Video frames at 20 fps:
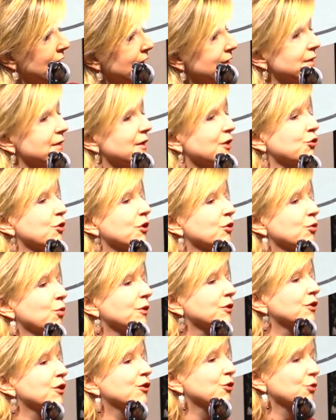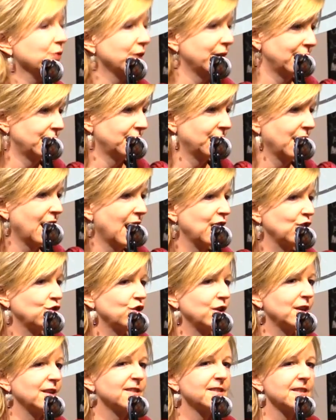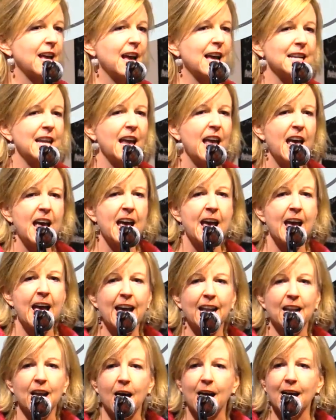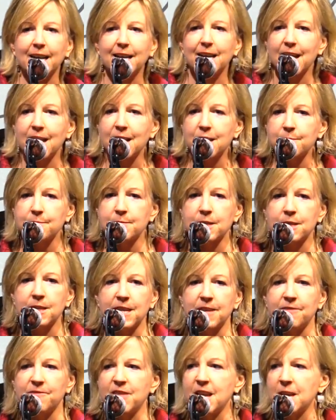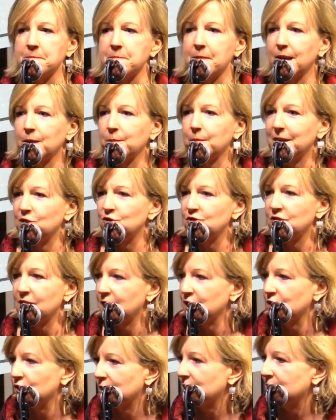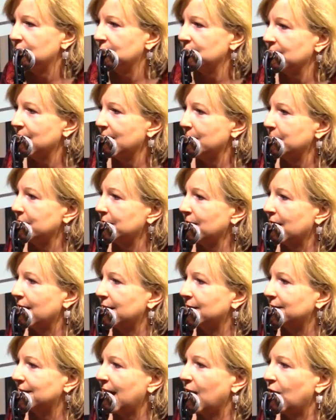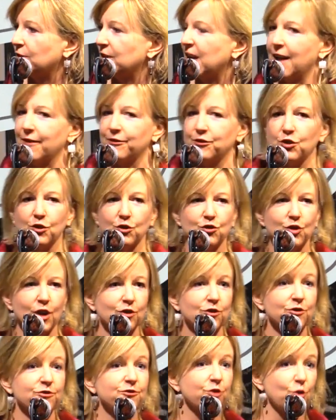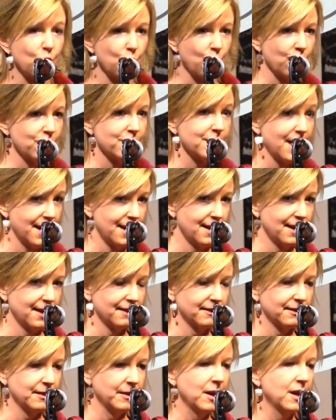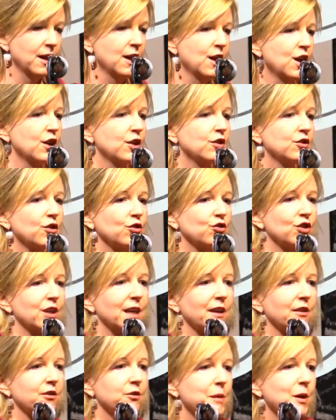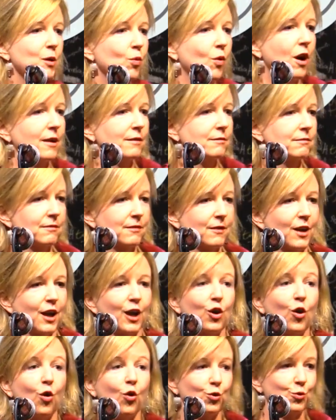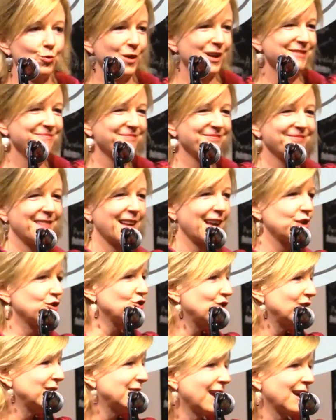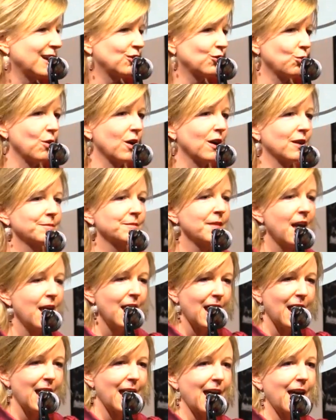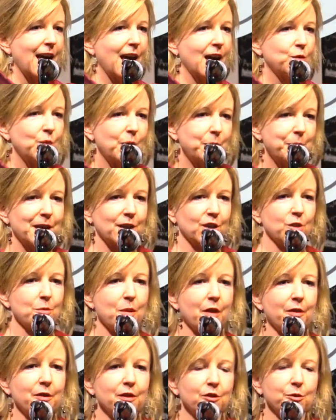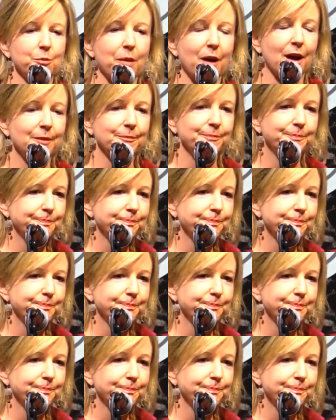and citrus was a treat. And she said, "And I can't believe they make me change these clementines out after just 4 days." So she gives me one, an old one, and she takes one, and we peel them on the spot.